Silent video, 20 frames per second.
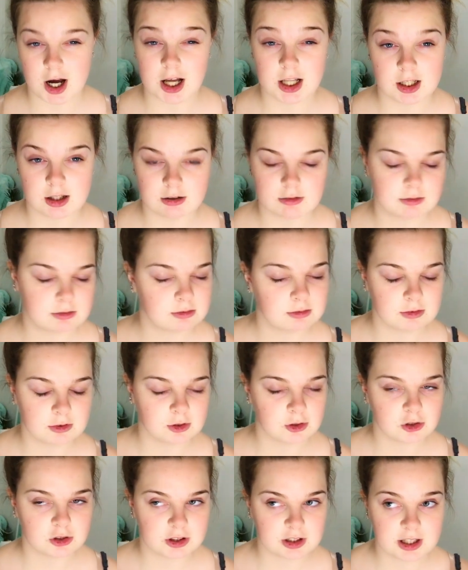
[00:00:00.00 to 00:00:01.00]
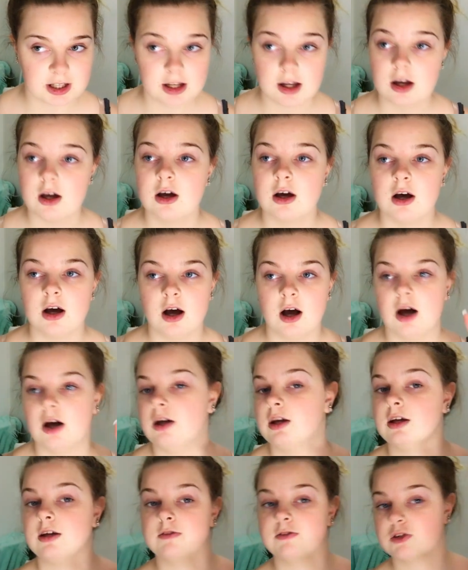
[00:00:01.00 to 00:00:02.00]
I love Lauralee.
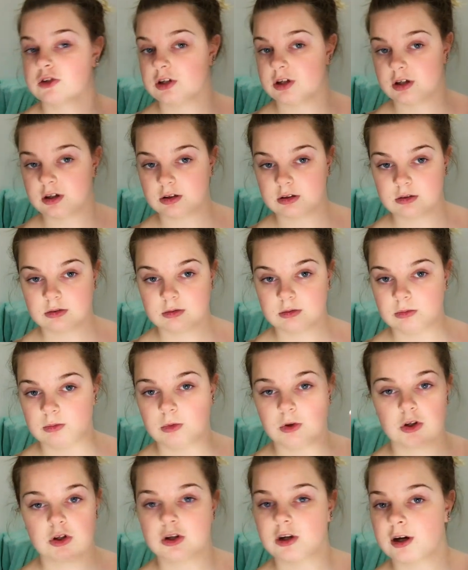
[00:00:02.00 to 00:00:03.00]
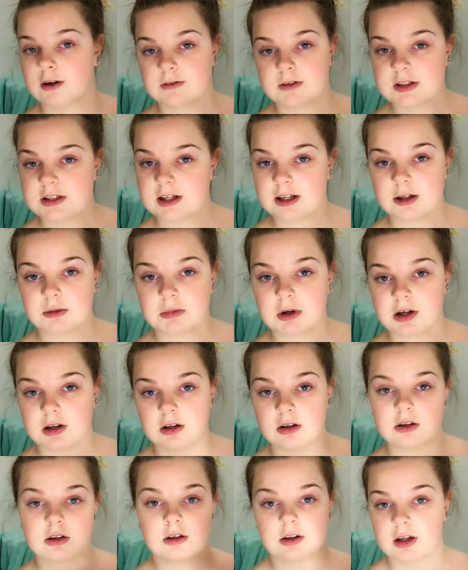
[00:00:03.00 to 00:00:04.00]
I don't give a shit what you have to say about
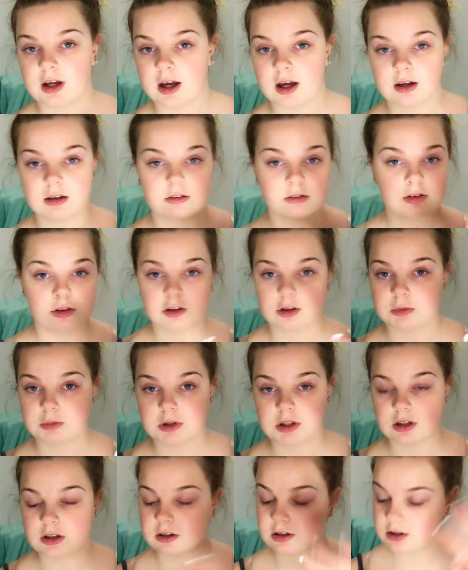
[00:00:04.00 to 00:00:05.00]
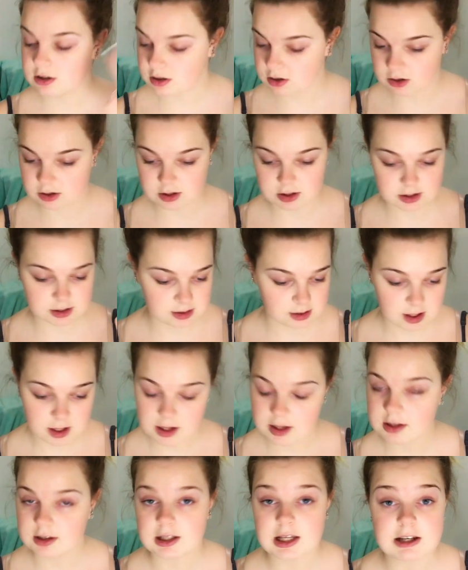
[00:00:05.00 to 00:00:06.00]
her, okay? Your opinions, just
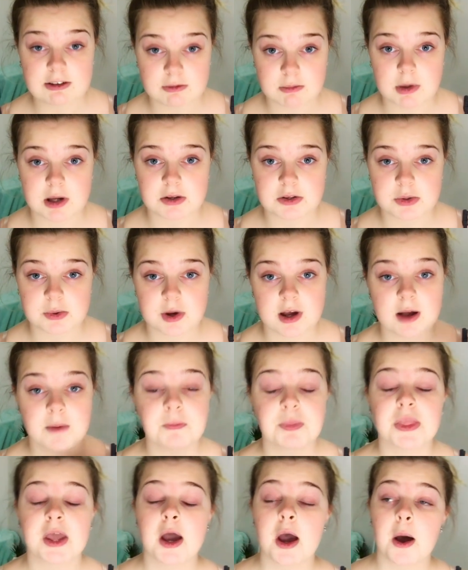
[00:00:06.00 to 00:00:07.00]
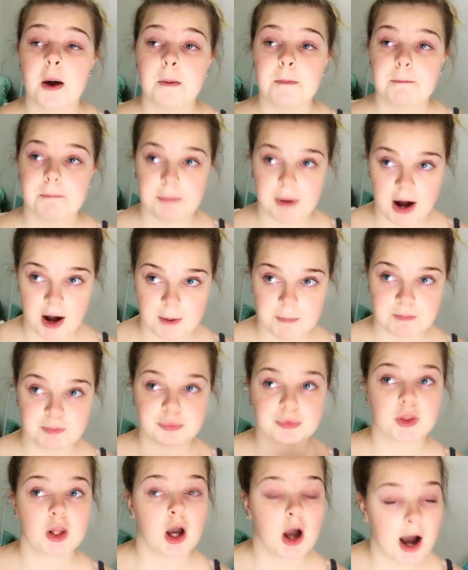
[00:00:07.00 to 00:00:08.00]
leave them elsewhere. But
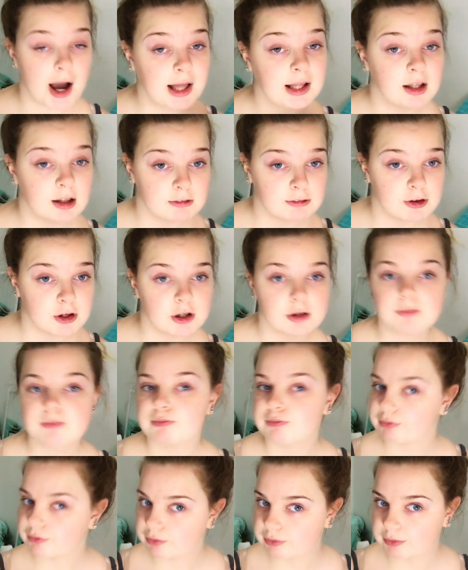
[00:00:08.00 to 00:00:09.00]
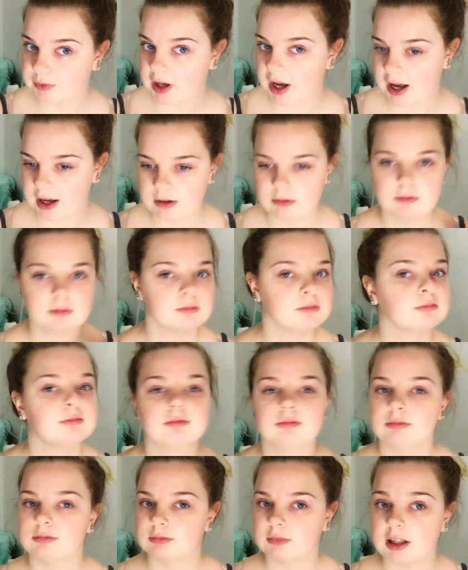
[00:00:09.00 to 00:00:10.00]
I love her, okay?
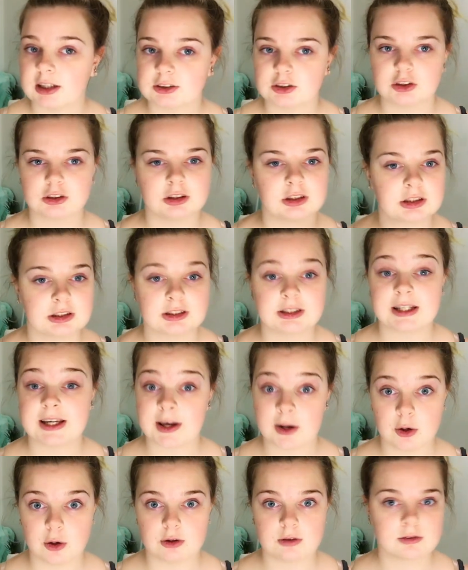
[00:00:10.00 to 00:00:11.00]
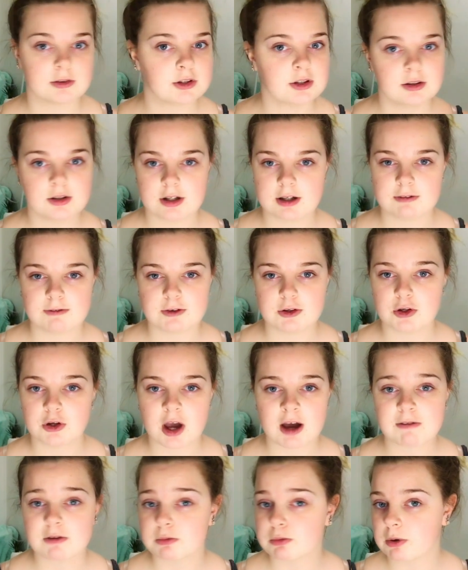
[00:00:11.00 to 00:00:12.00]
Let's just get over it. If you
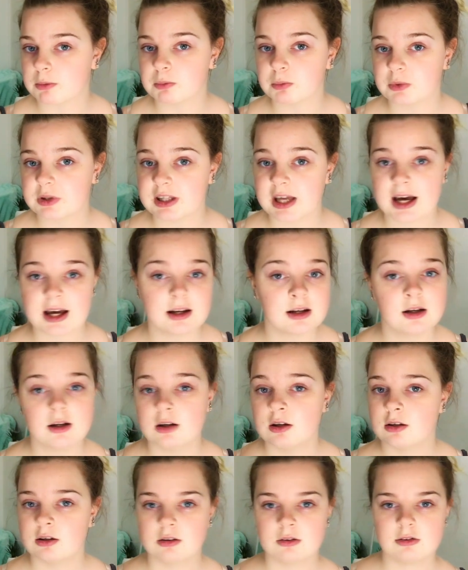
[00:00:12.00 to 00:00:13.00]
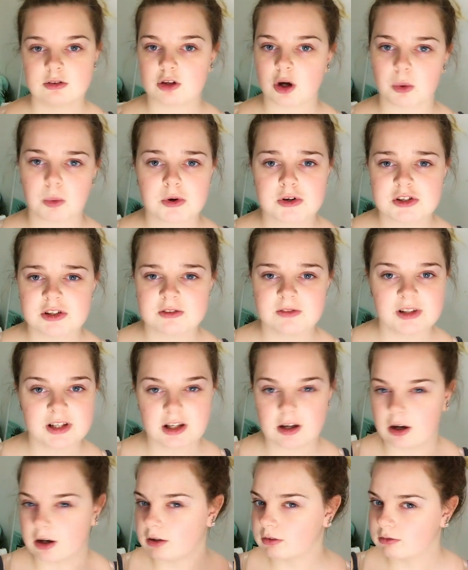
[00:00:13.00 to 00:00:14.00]
have a problem with that, don't watch the
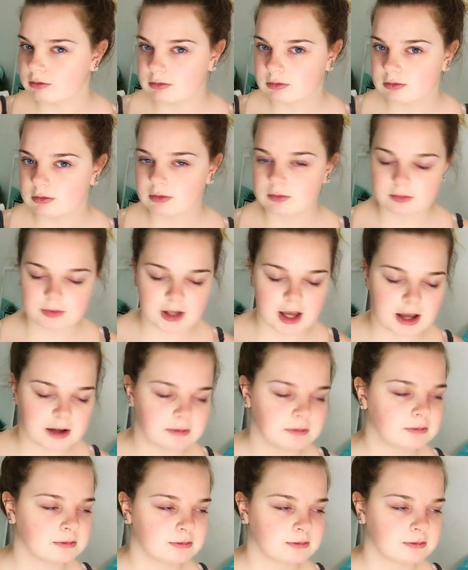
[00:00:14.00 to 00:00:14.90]
video, okay?